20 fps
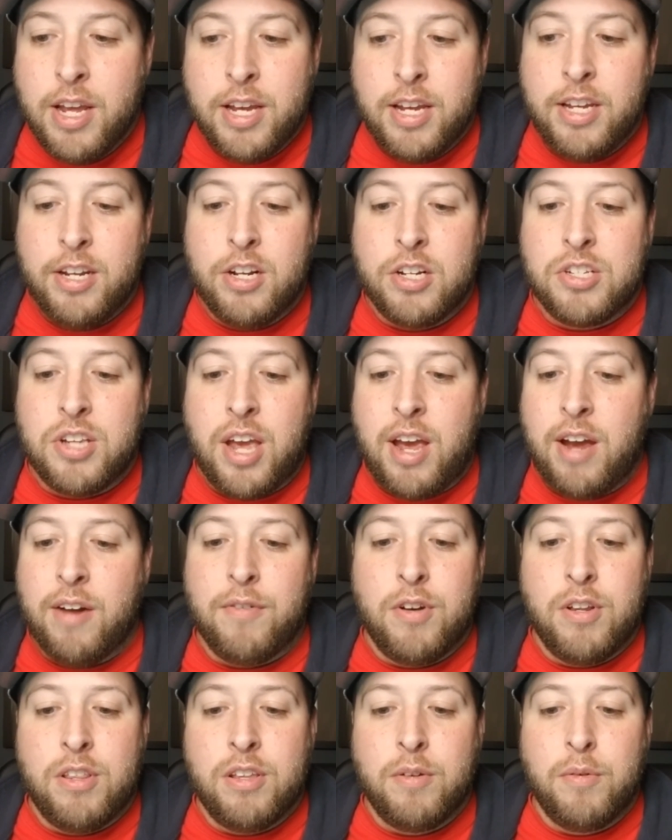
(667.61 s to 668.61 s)
He does
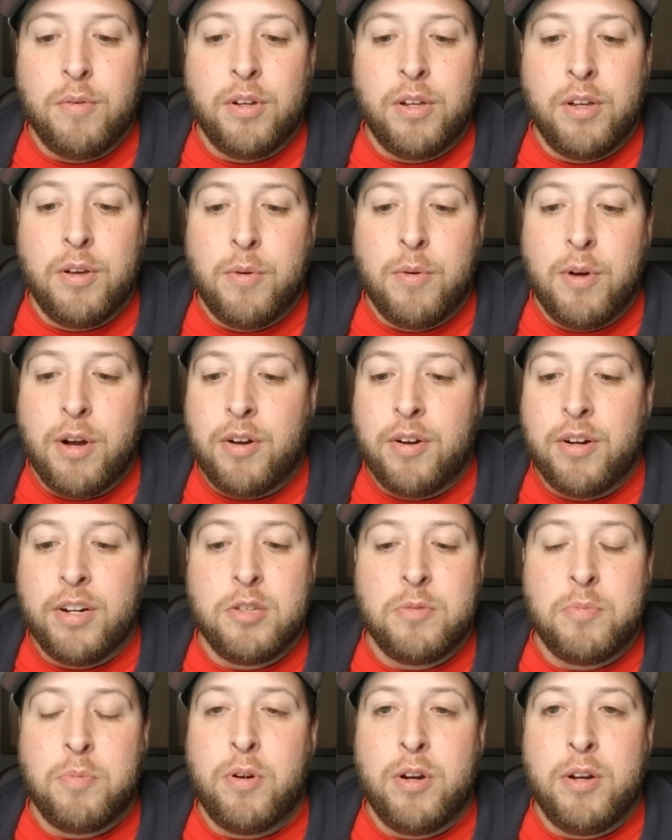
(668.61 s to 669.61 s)
everything really well, and
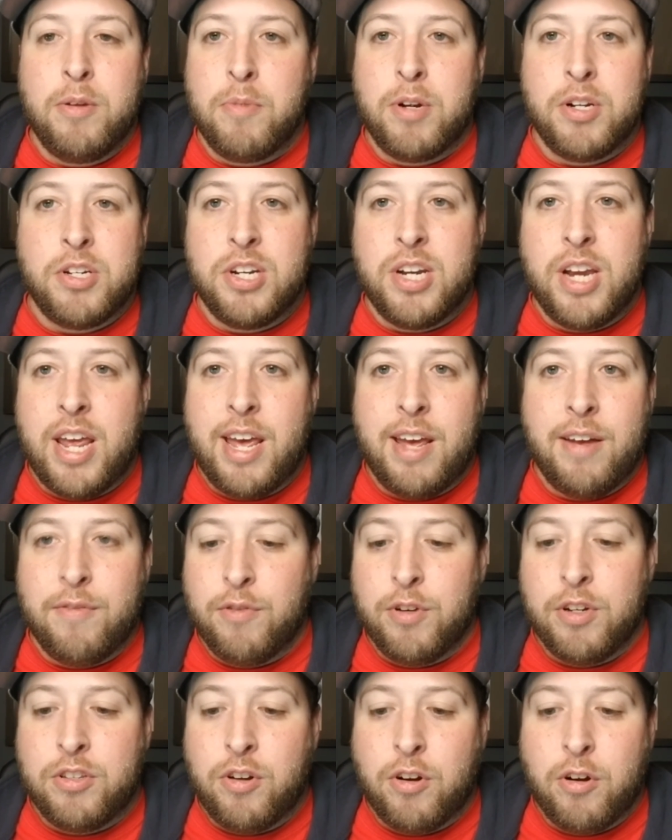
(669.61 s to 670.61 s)
he's pretty much in
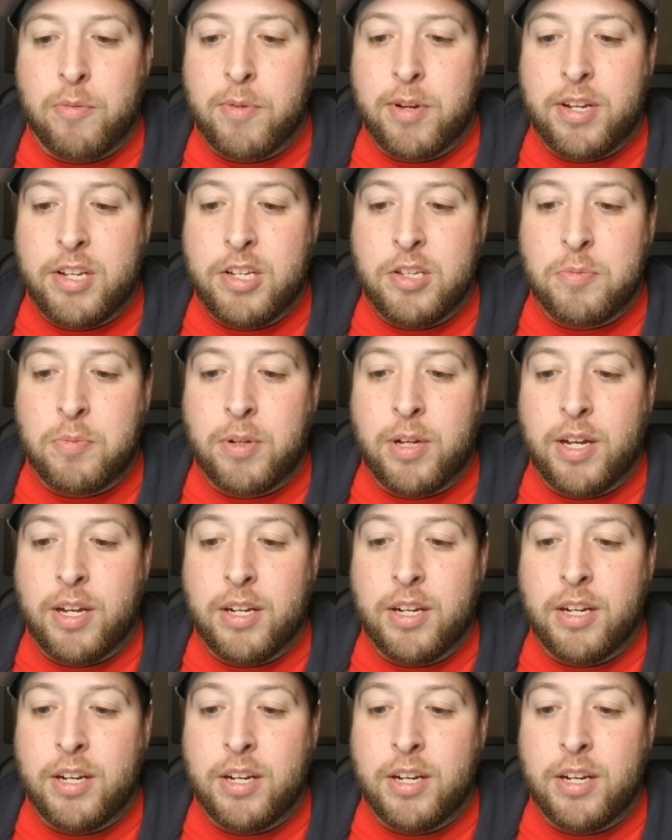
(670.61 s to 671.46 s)
every tournament he's played in.